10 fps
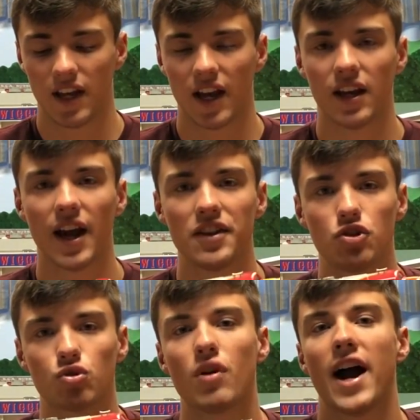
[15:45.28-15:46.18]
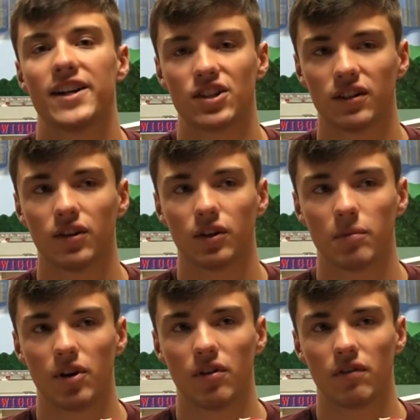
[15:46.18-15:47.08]
And I trashed the
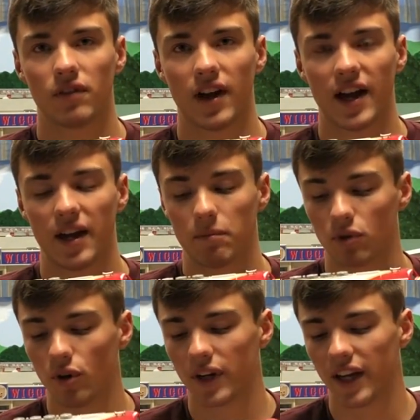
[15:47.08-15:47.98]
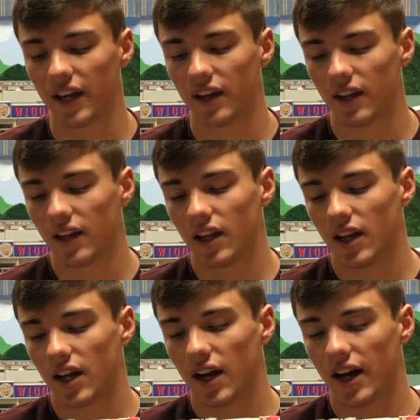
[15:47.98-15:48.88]
locomotive. I broke it,
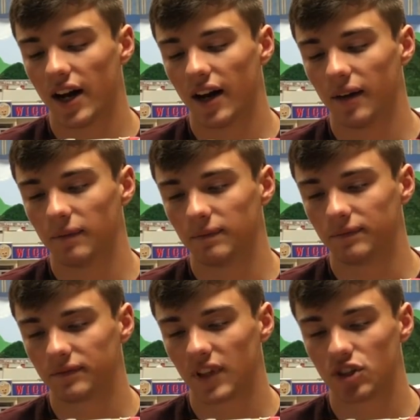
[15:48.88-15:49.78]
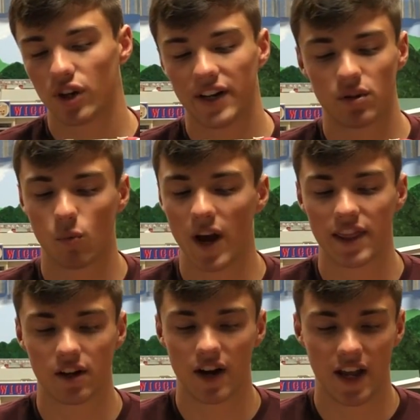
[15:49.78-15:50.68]
I tried to
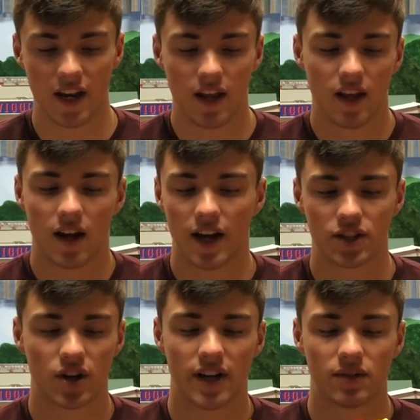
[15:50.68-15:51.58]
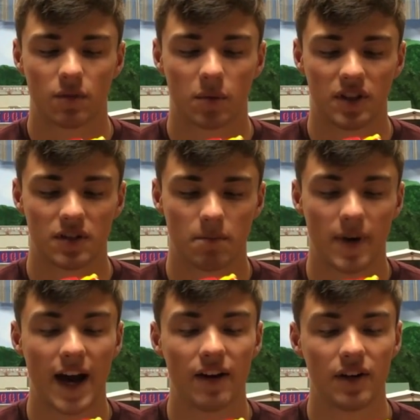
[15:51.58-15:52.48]
weather it, I tried to replace the
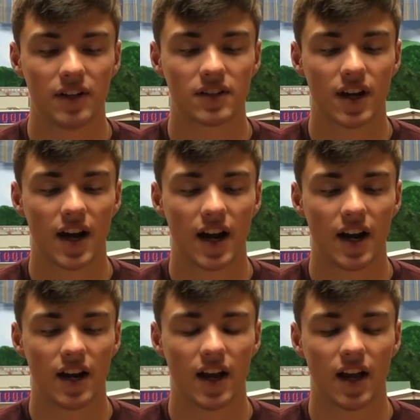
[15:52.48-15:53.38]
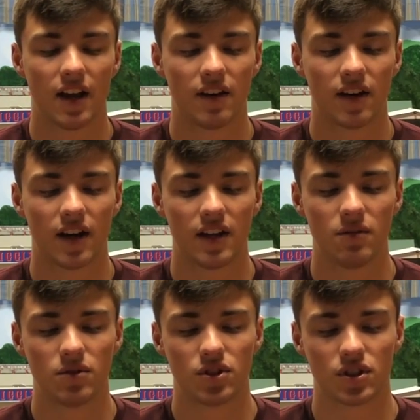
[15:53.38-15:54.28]
battery inside, and
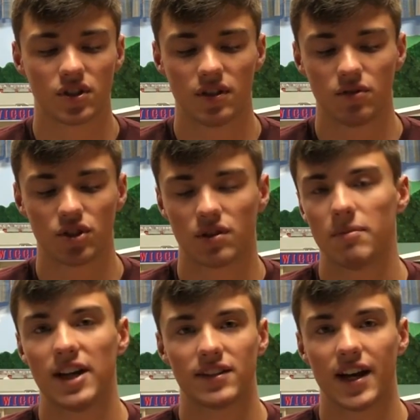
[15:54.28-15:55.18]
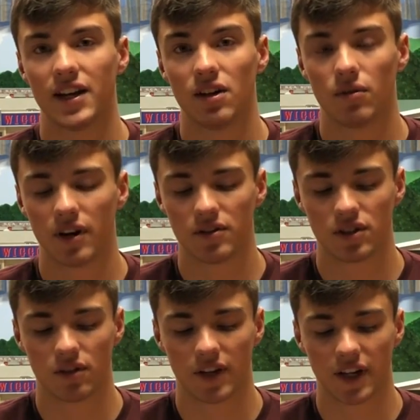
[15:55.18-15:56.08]
it was just a mess. I didn't know what I was
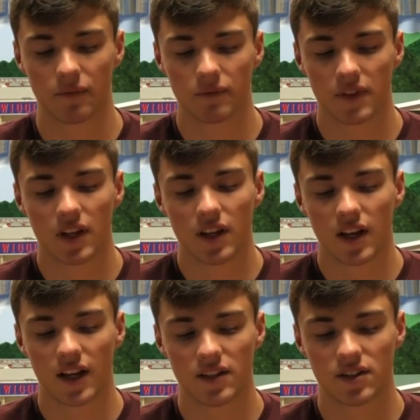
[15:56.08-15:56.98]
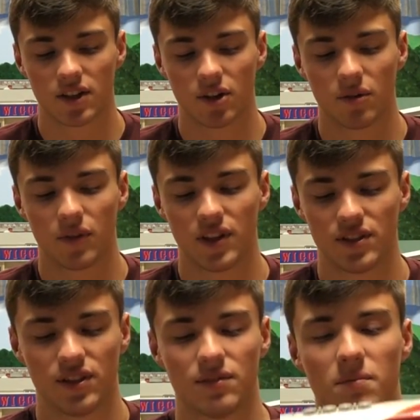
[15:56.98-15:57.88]
doing. And so
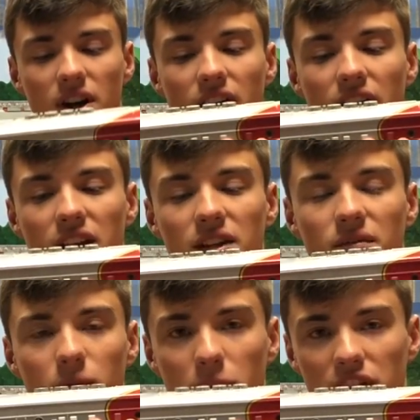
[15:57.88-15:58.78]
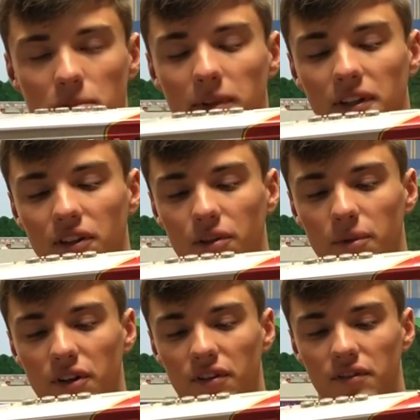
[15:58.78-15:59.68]
this is my replacement
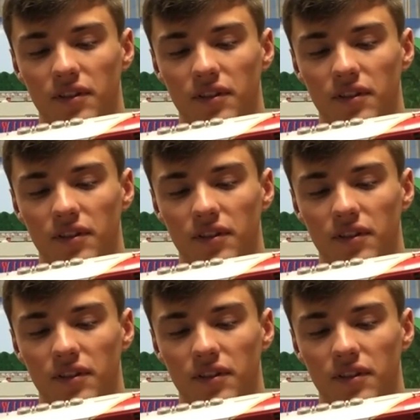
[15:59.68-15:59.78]
locomotive.